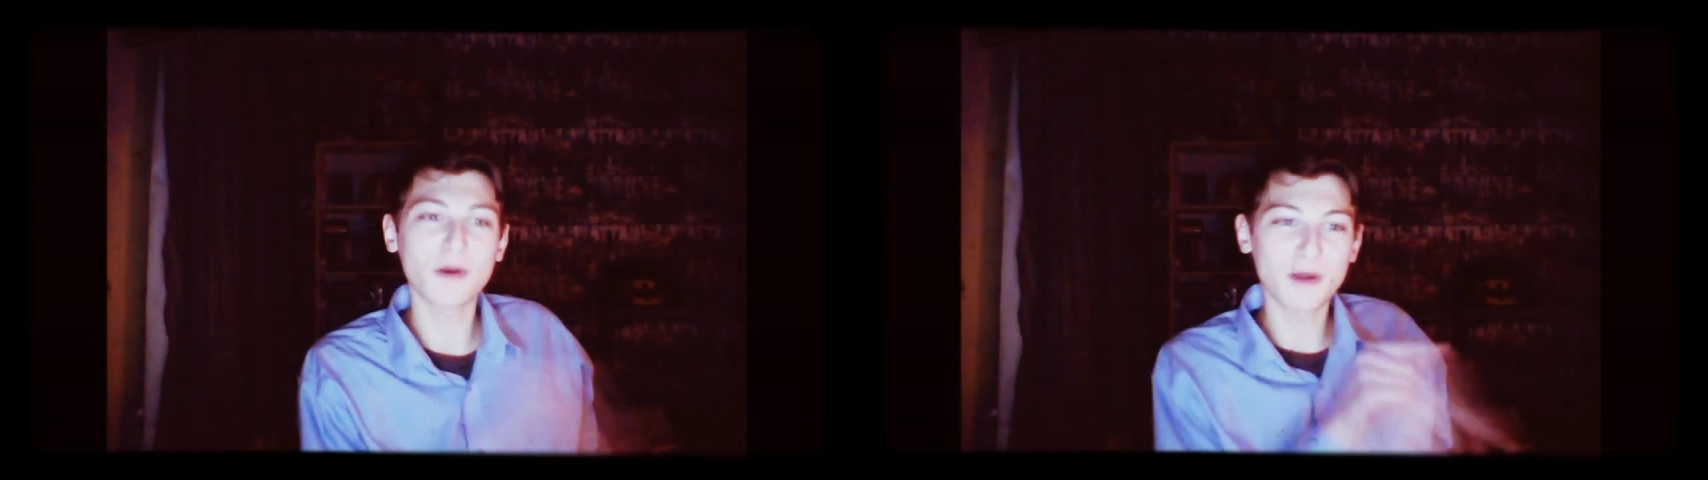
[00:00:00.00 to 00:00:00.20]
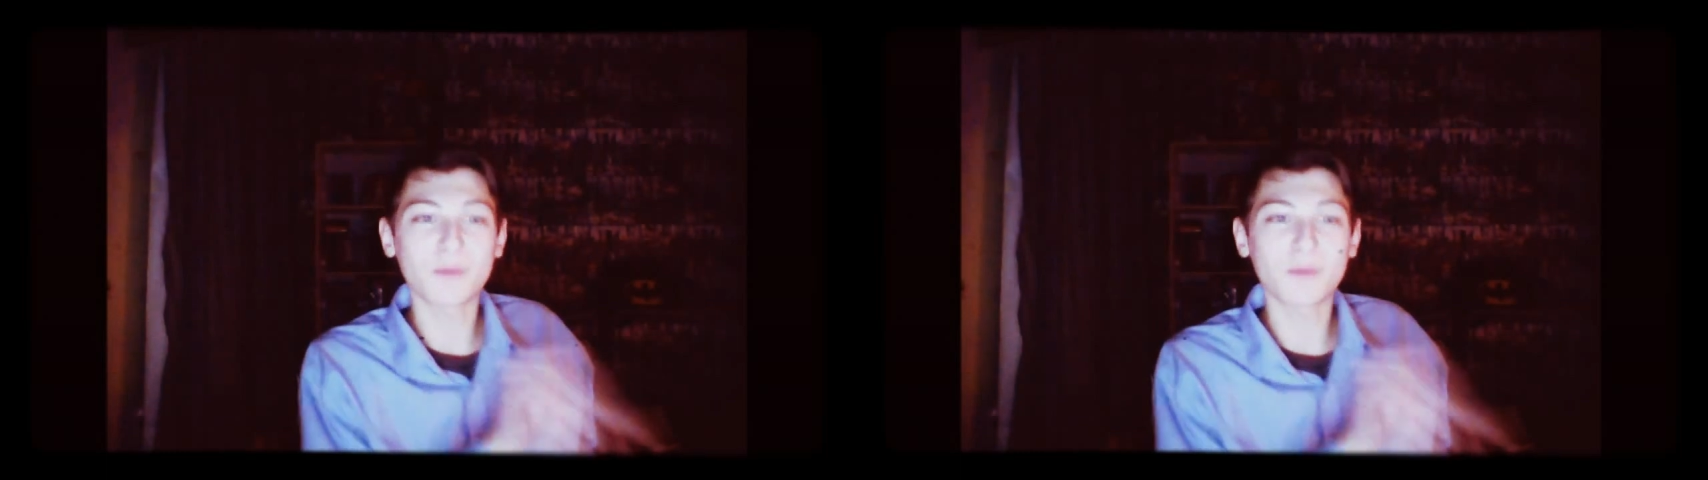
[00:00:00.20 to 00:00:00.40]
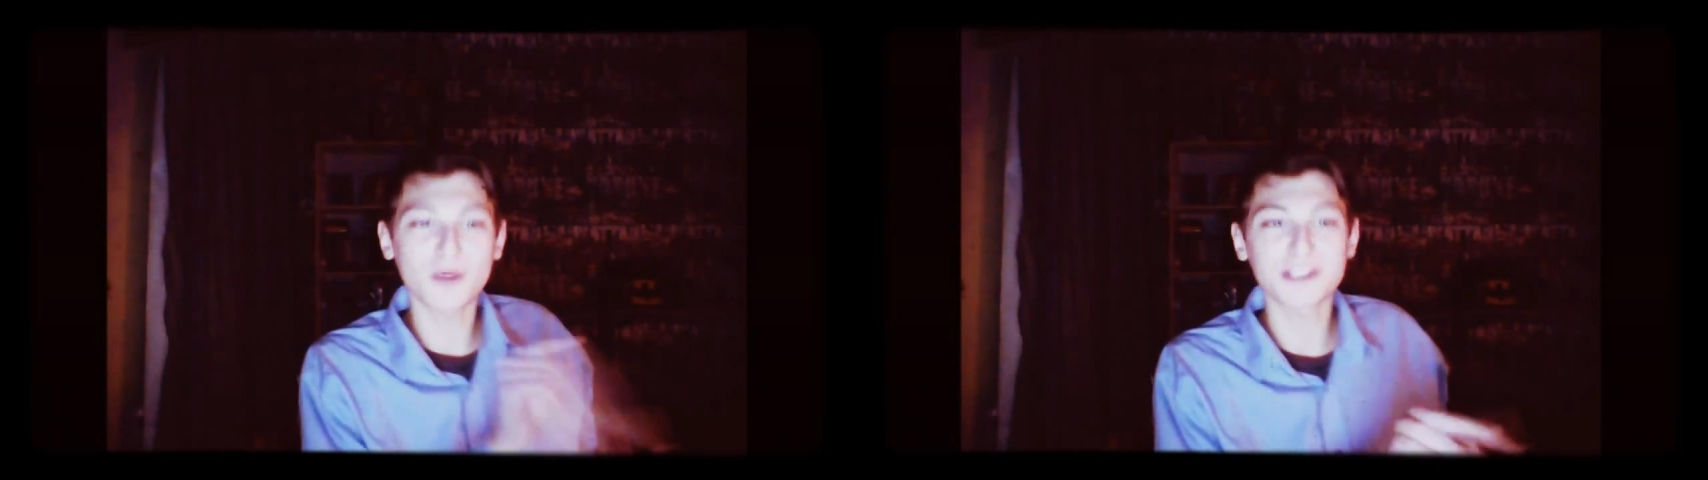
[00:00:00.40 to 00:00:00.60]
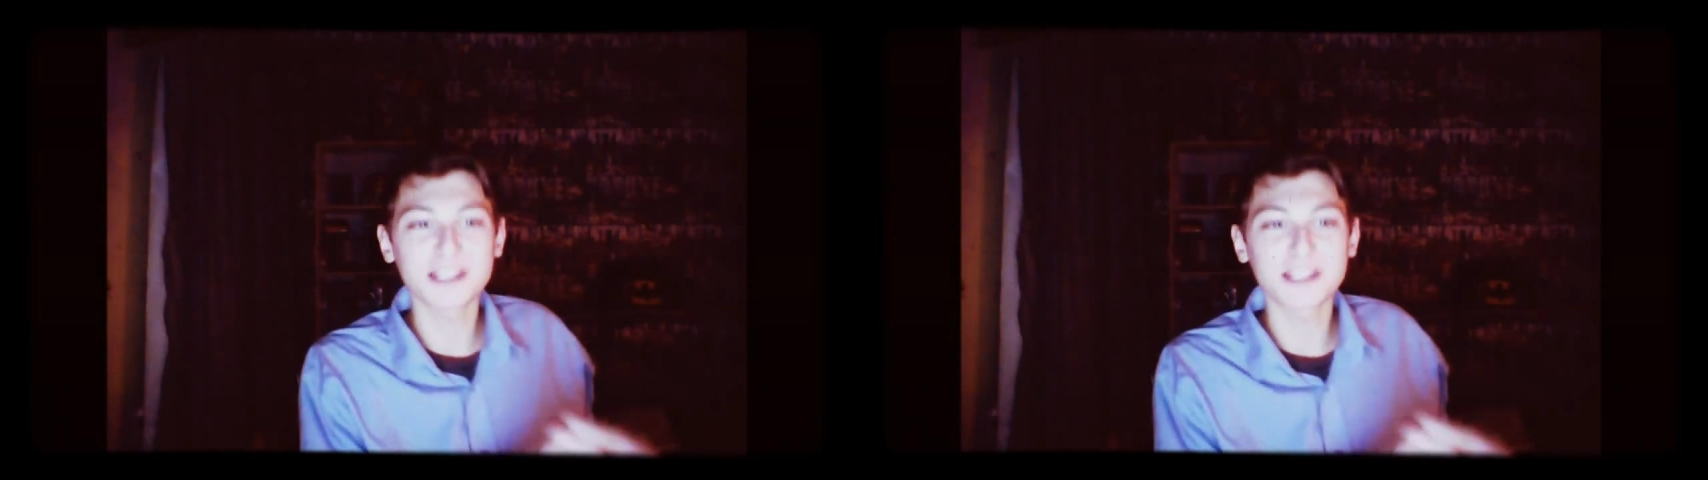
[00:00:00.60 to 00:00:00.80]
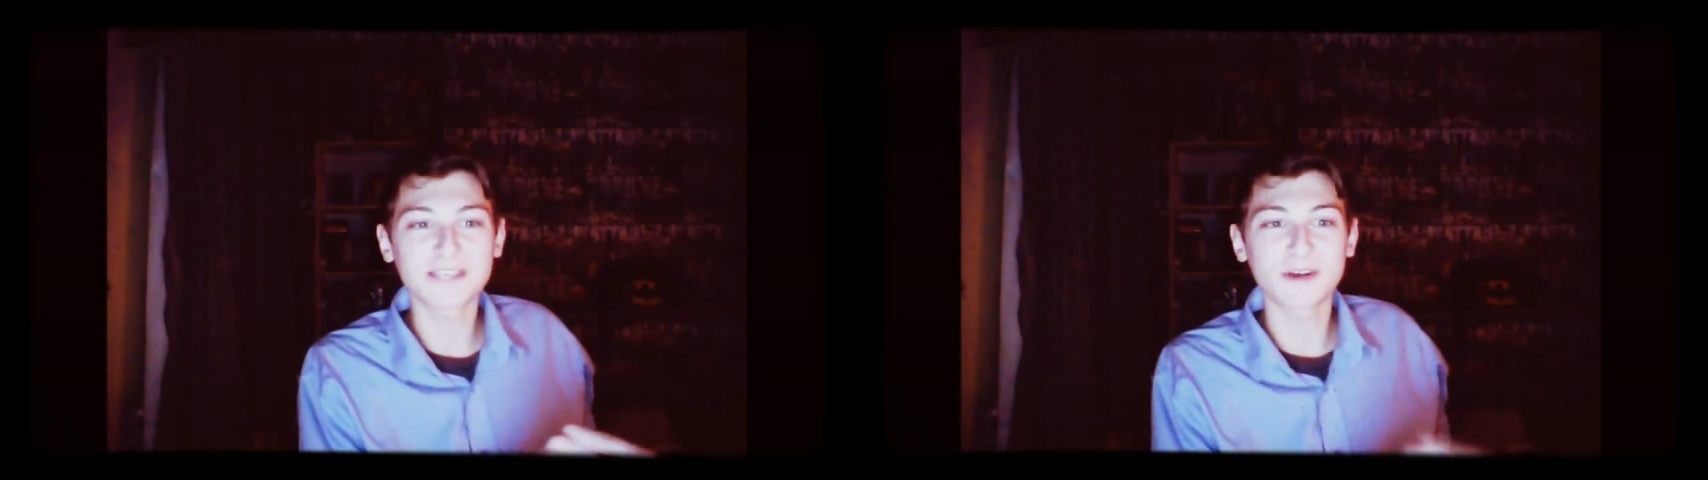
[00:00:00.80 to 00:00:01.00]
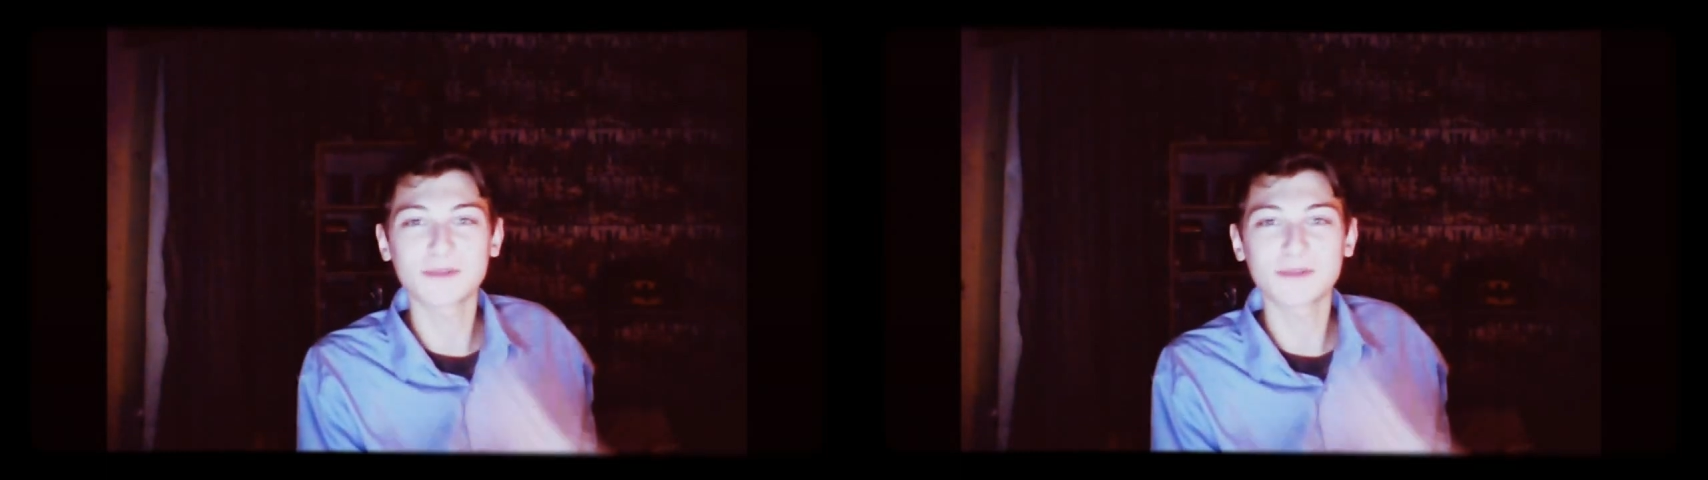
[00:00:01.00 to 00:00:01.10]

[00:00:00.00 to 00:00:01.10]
up watching these films.